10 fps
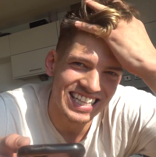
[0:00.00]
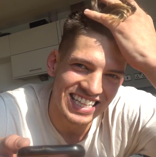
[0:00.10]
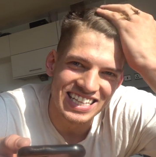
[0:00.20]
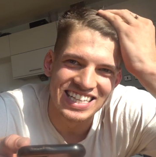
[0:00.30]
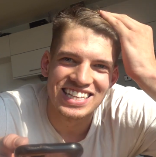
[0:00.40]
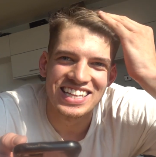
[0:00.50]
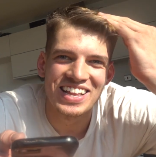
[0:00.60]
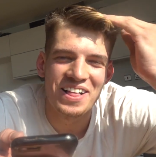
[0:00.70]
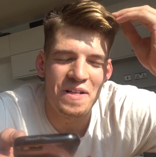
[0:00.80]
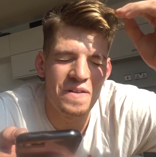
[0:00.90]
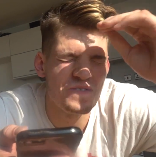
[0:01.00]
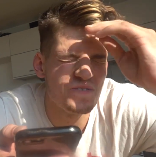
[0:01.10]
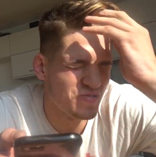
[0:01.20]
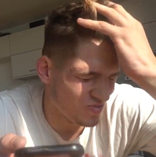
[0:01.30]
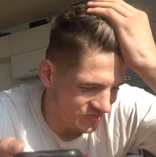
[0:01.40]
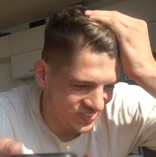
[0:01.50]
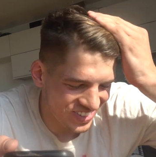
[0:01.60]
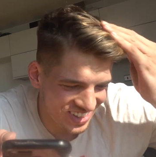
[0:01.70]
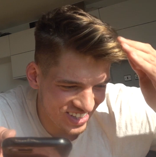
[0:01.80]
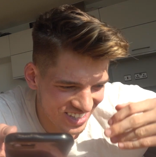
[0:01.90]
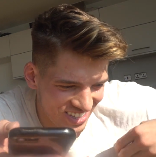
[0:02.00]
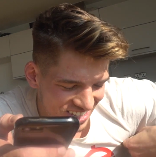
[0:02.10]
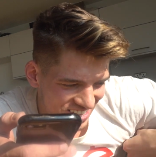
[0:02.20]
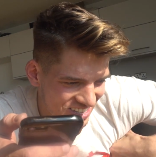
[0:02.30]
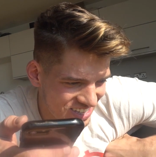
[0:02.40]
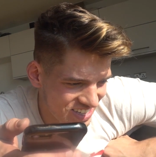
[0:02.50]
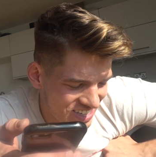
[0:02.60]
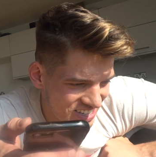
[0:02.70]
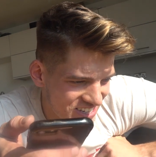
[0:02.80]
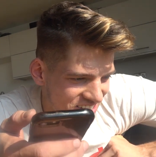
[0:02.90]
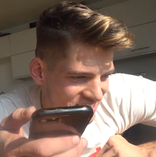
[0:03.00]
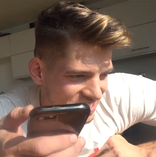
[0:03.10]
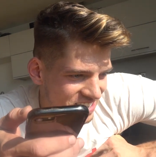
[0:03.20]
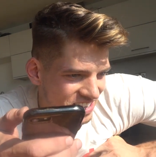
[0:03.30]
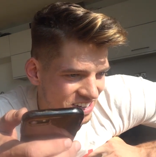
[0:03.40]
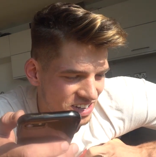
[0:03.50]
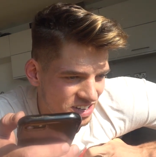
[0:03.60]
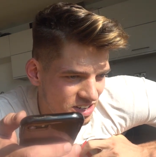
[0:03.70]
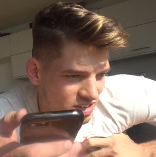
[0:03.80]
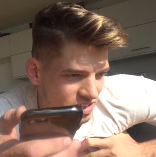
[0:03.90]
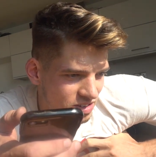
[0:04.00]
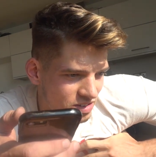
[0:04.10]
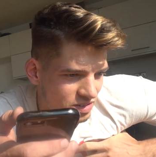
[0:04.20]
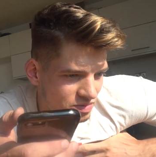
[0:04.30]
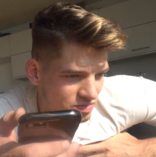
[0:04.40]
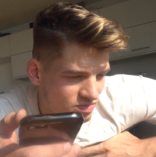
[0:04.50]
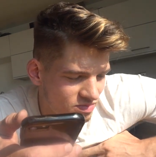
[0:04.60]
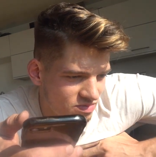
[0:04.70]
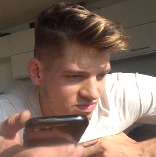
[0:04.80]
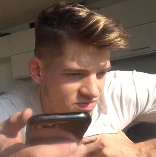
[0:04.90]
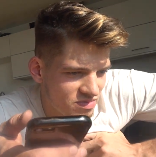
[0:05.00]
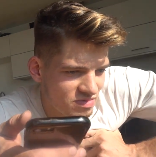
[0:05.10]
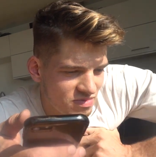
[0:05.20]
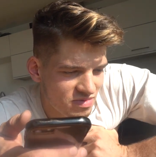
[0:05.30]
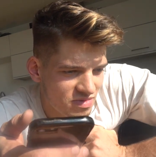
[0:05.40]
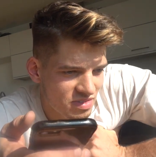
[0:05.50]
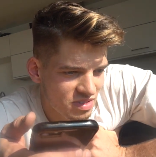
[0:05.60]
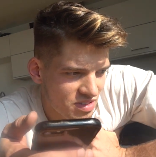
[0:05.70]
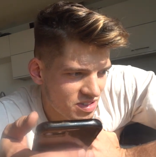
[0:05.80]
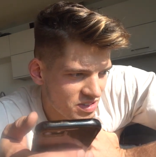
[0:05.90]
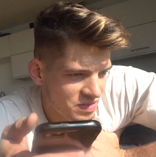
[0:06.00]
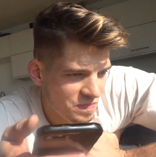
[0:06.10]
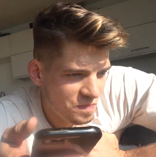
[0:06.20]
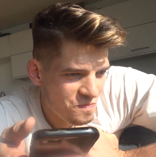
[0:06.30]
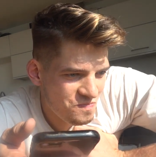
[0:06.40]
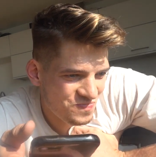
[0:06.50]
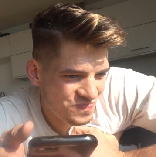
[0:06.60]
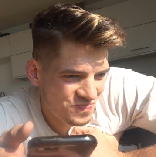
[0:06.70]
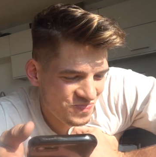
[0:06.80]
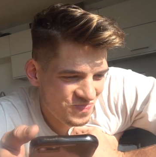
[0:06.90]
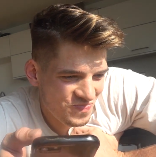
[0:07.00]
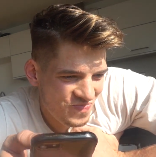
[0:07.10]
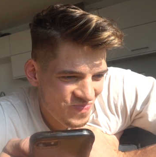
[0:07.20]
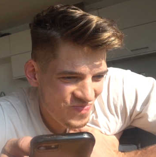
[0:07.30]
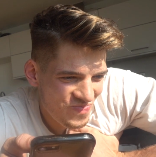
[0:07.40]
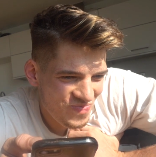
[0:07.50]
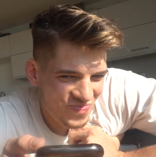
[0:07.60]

(no one is talking)